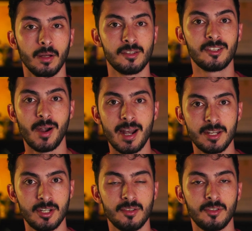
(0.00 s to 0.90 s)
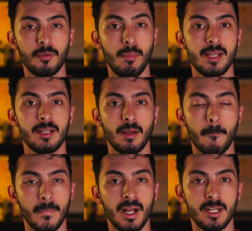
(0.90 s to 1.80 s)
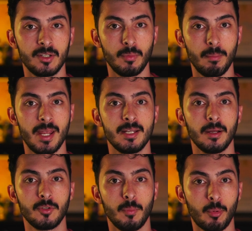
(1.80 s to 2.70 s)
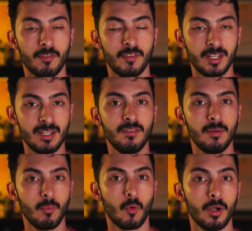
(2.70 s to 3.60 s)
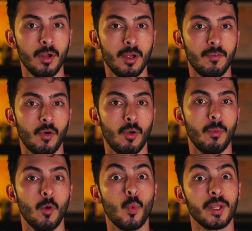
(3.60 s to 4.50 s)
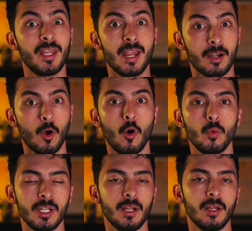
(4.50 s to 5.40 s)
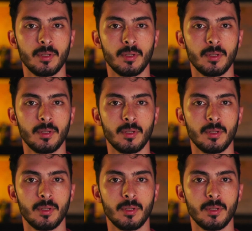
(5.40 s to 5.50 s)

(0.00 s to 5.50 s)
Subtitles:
strategies to make money, to profit even more from what they are holding.